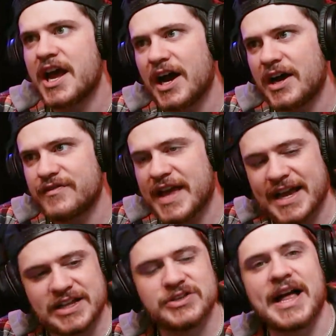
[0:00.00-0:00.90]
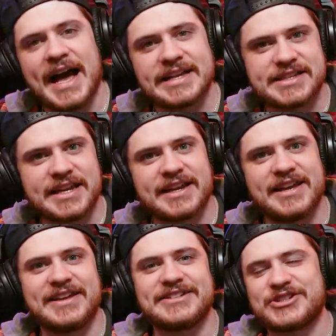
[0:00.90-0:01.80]
of that
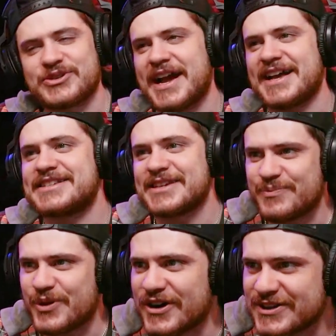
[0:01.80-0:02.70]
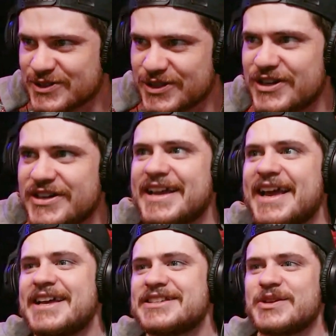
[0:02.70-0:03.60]
classic Jurassic Park look.
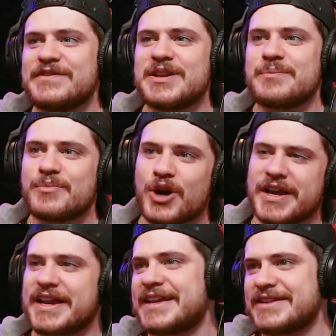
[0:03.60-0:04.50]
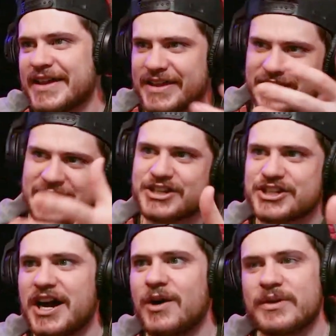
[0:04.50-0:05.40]
So even in marketing, like this
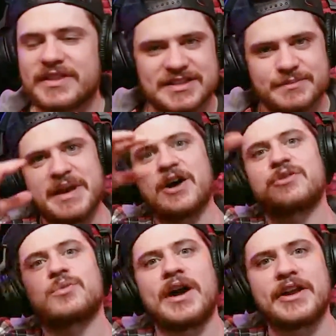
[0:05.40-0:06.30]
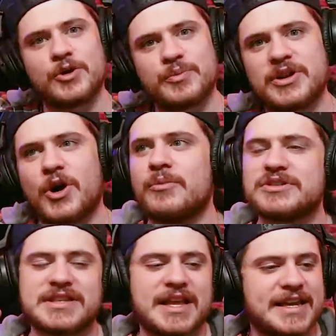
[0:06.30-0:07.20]
shot with its mouth wide open,
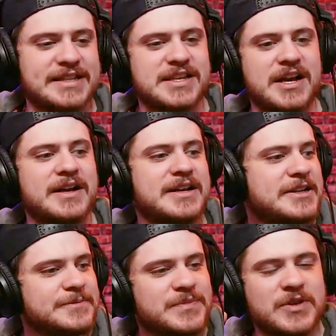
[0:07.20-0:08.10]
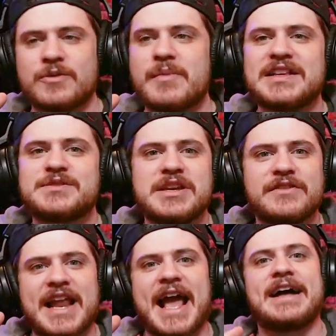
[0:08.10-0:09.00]
almost like it reminds me of
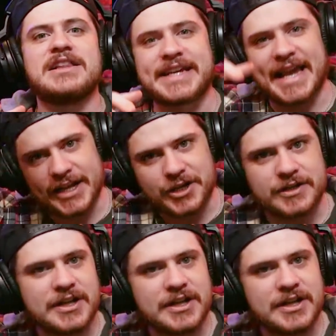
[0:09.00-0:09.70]
an alligator